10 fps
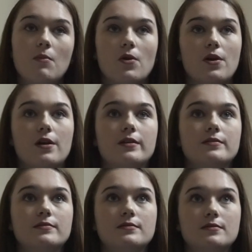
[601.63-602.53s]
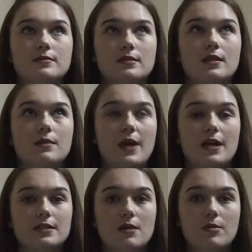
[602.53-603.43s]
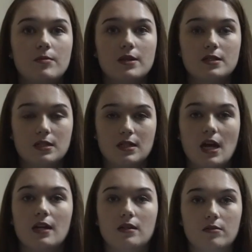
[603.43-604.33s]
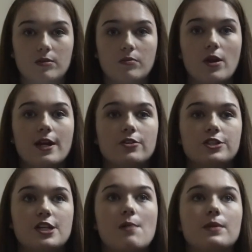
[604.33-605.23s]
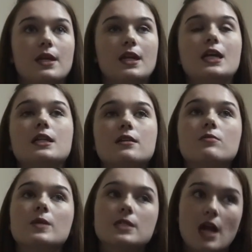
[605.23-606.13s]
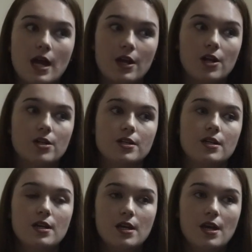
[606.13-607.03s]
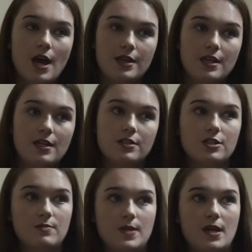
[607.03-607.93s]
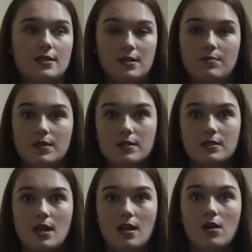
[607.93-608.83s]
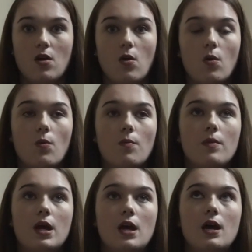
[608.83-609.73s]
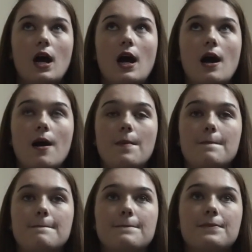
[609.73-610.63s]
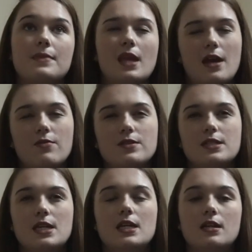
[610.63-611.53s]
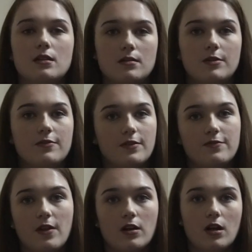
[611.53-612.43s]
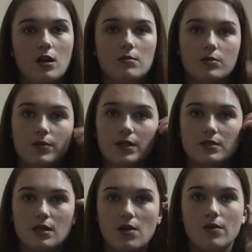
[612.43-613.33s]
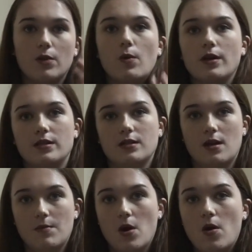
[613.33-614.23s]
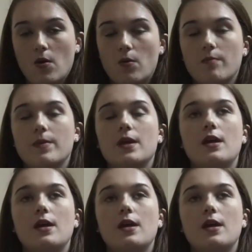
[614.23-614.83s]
more in the past couple months because I had a little bit more energy. I'm getting a little bit tired. I think it's just because I've been staying home. I was in a little bit of a funk a couple weeks ago and I wanted to come home.